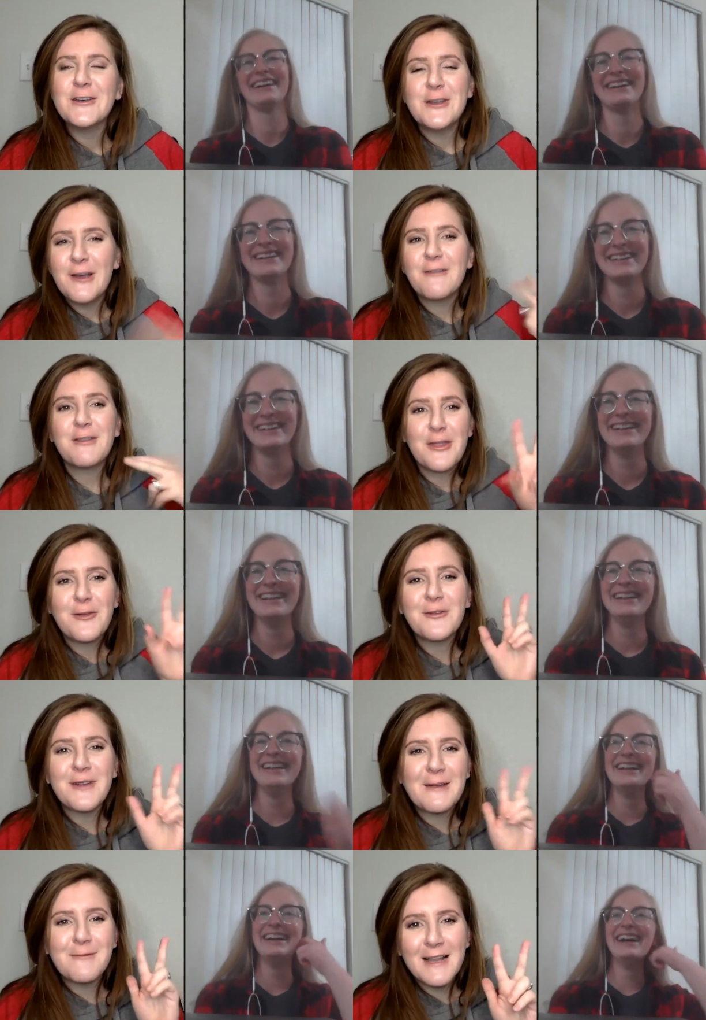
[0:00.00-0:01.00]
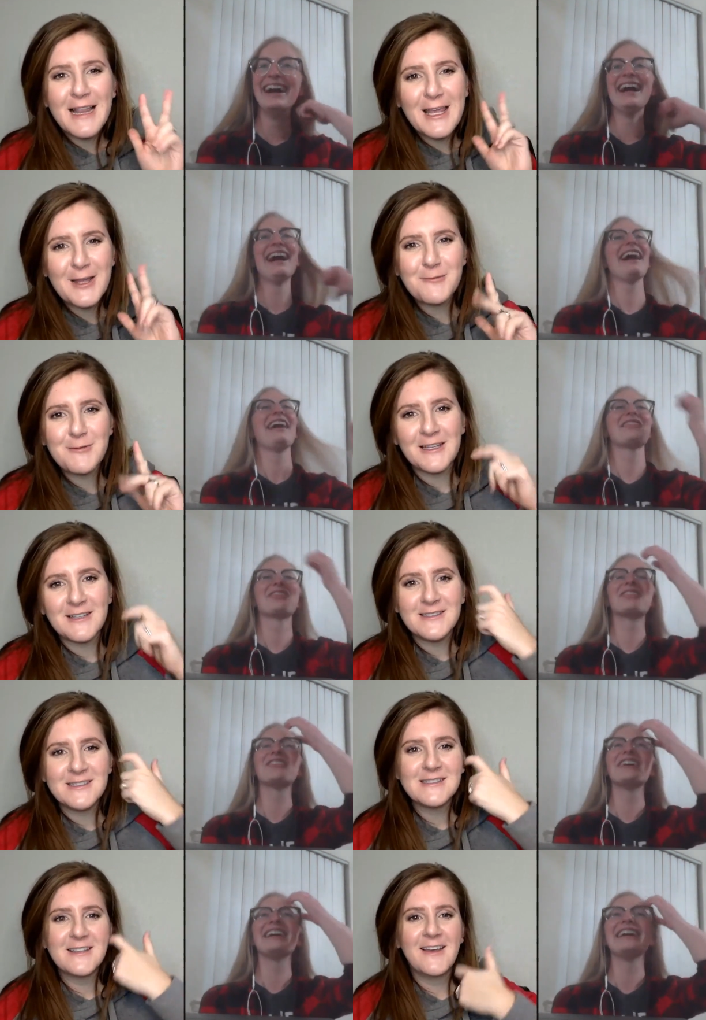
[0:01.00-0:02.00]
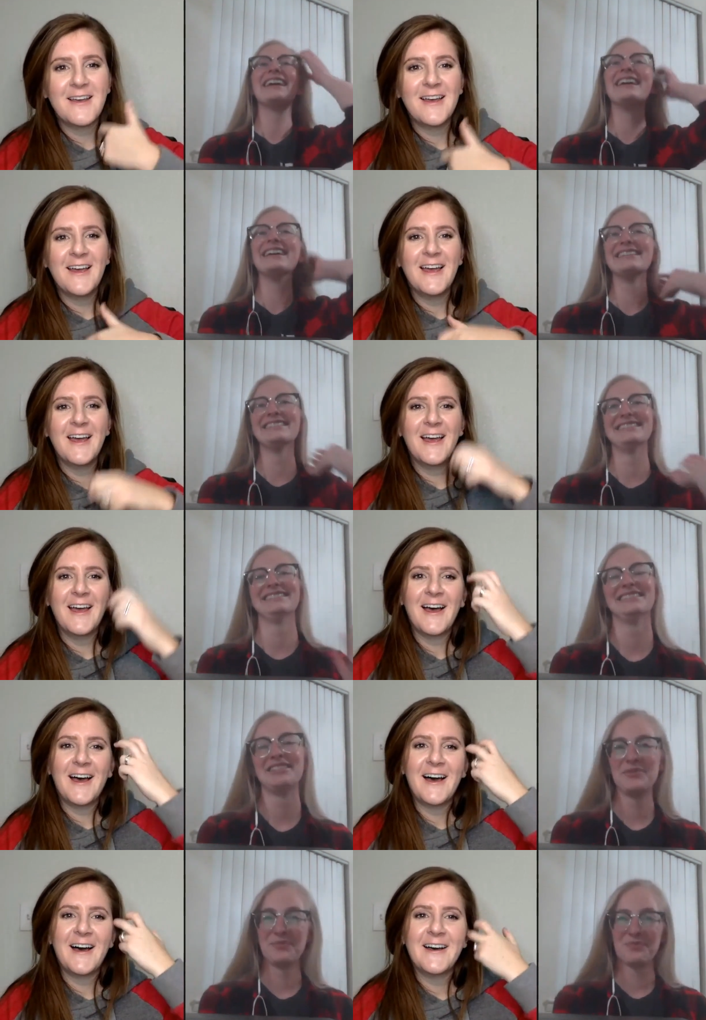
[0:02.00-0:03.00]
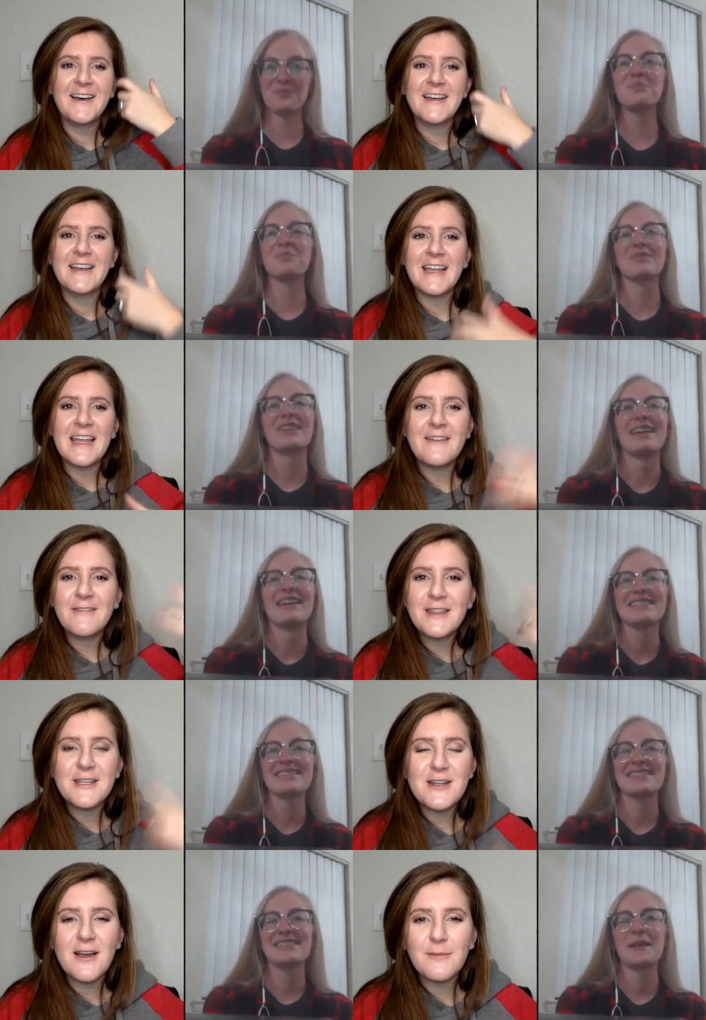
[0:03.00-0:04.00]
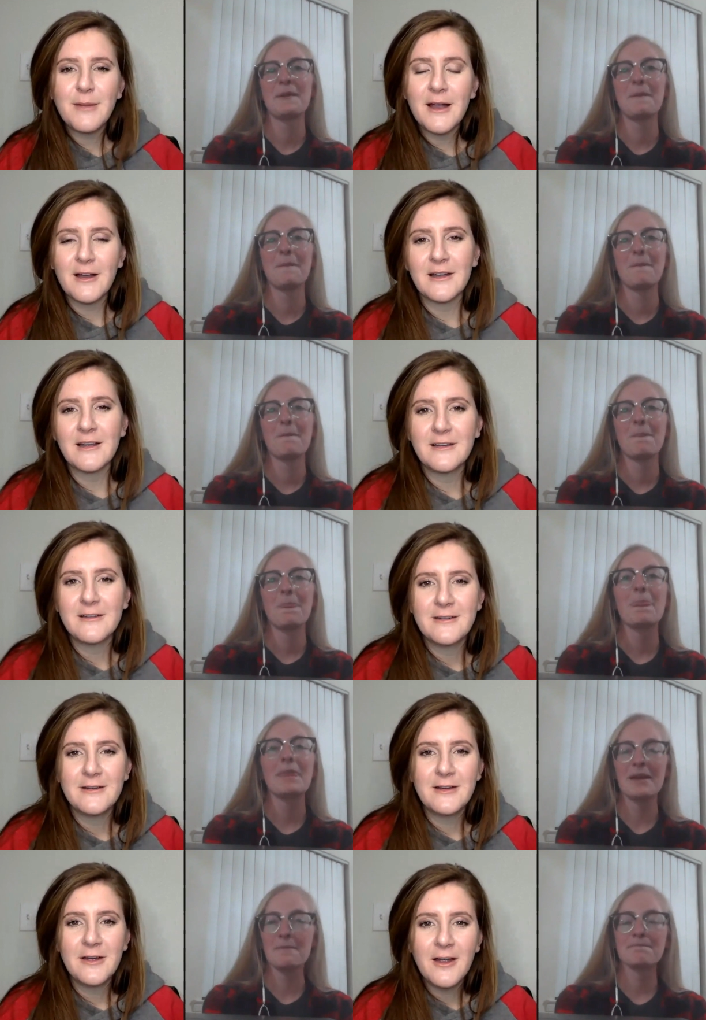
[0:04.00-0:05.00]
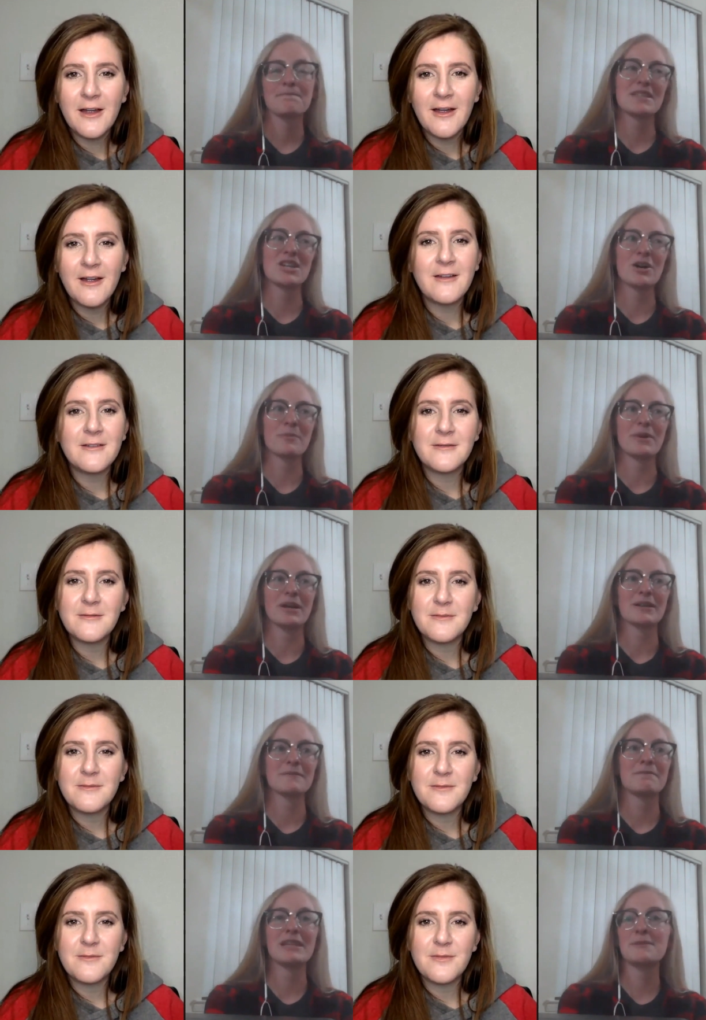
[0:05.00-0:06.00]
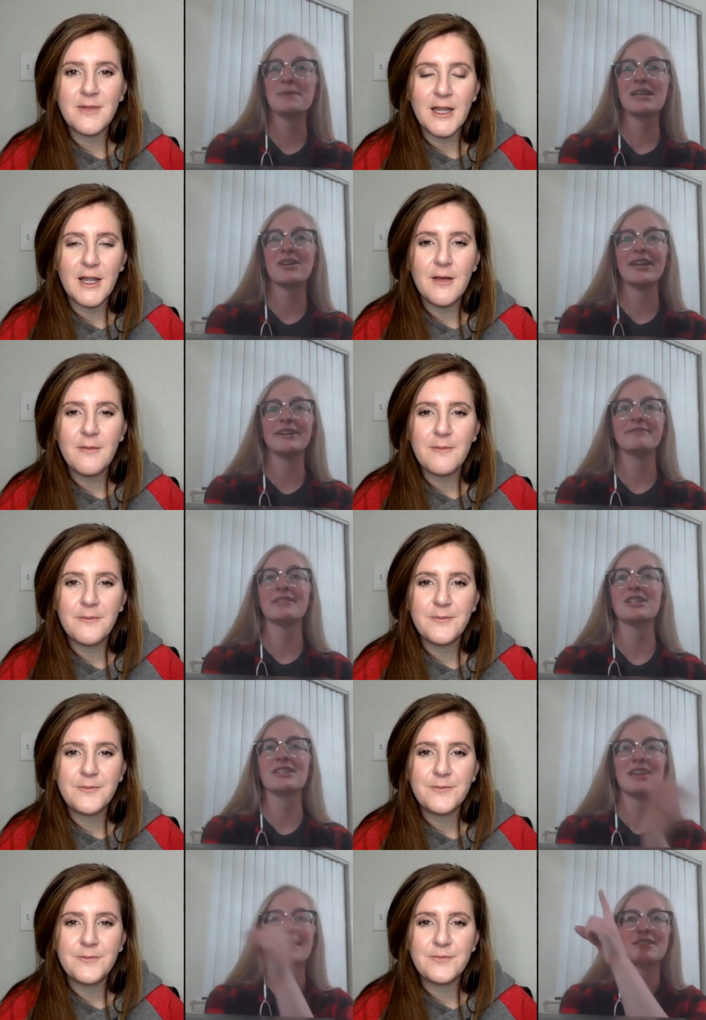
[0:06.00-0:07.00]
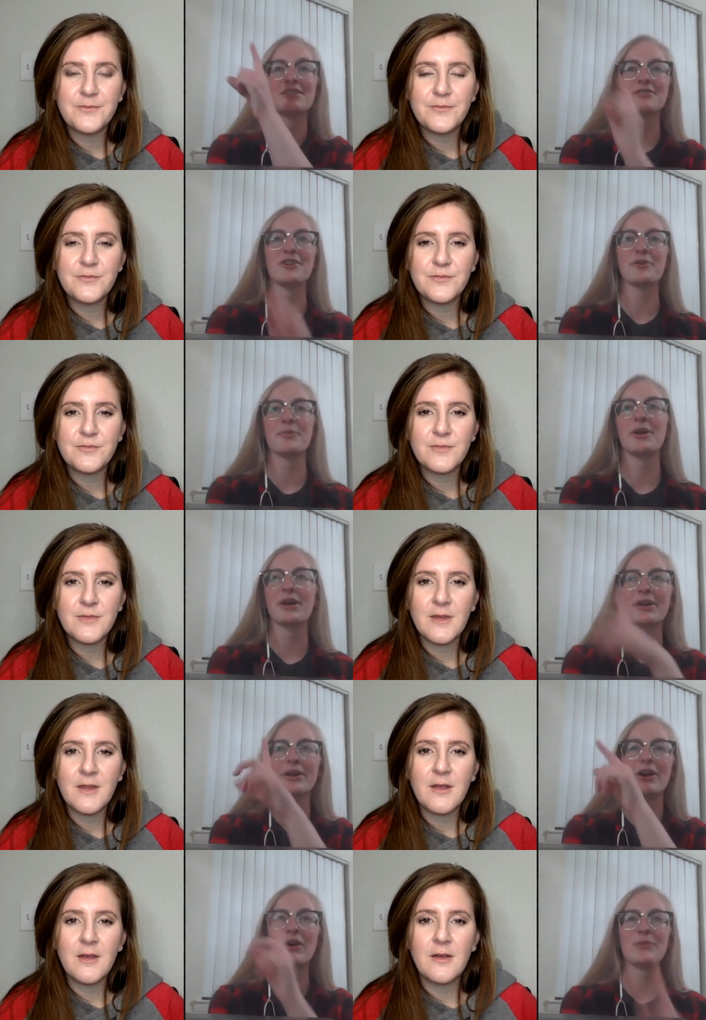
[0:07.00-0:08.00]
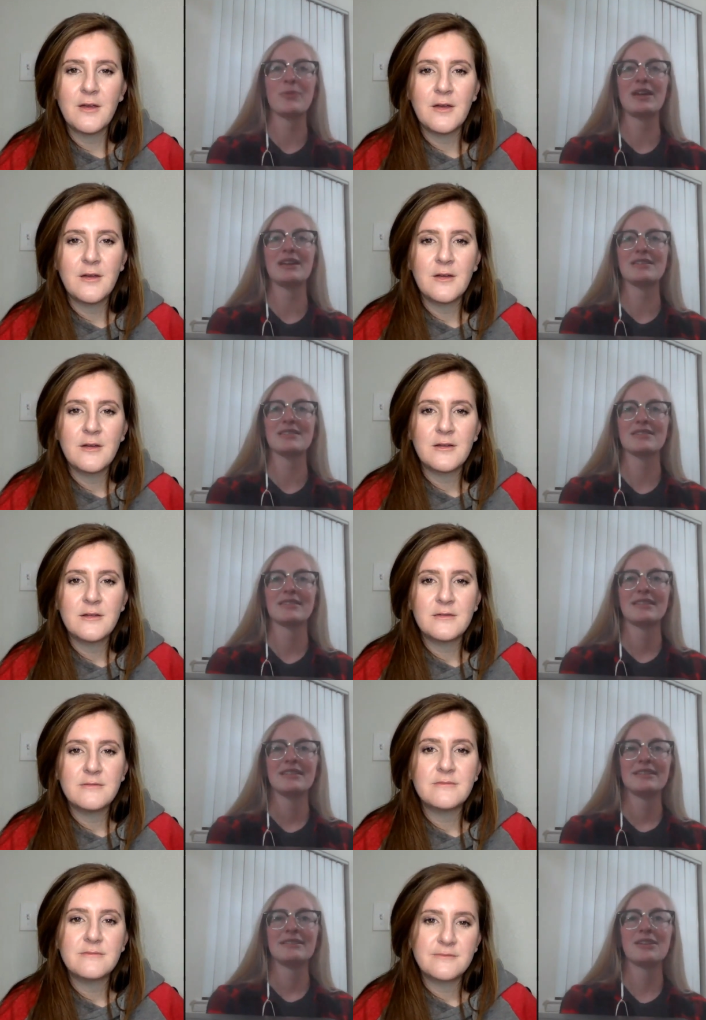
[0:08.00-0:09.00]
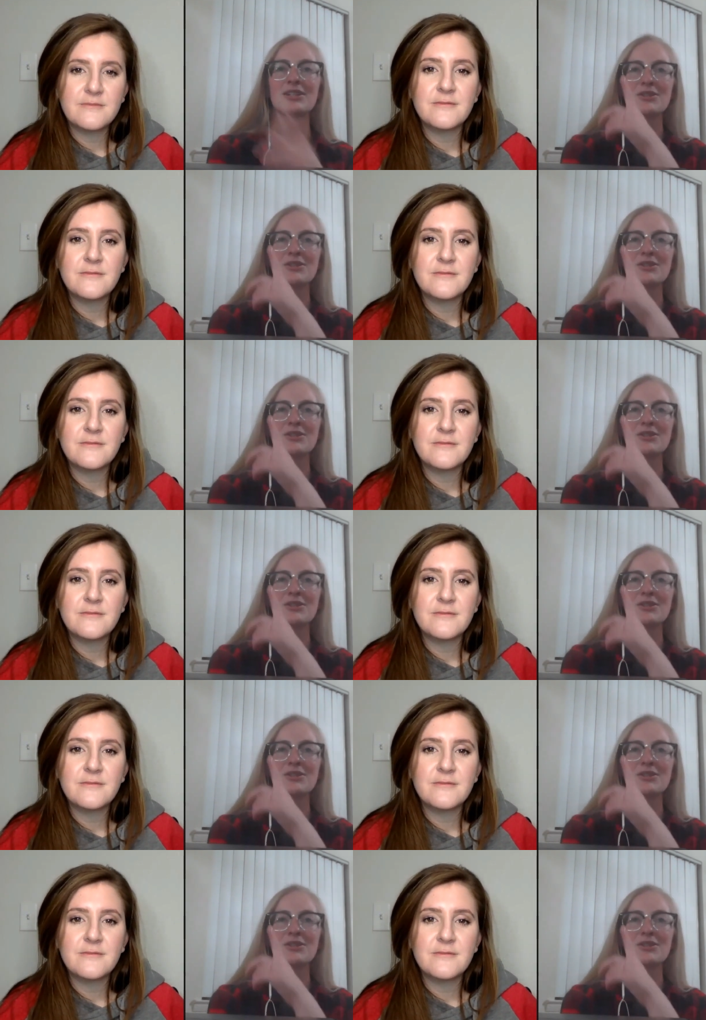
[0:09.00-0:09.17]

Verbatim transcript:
Speaker 1: You have three really good ones. Three. Even the dog park. Yep, the
Speaker 2: dog
Speaker 1: park.
Speaker 2: It's been great. And there's a nice little dog park off base, not